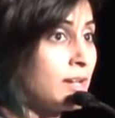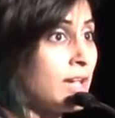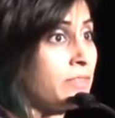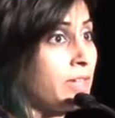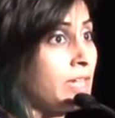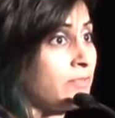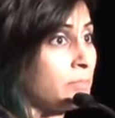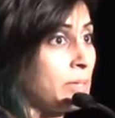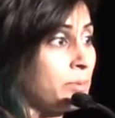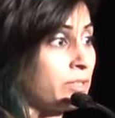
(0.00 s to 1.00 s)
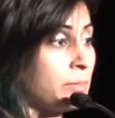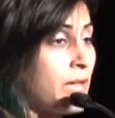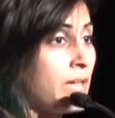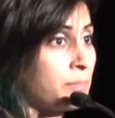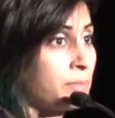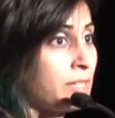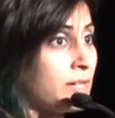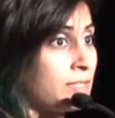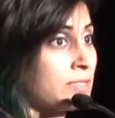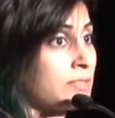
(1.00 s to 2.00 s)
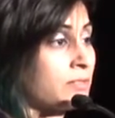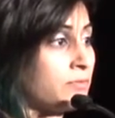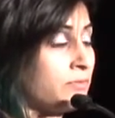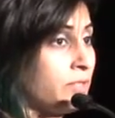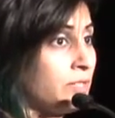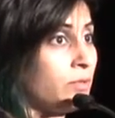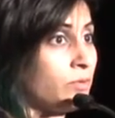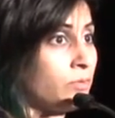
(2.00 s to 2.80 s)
and the AV people in the back, PSV.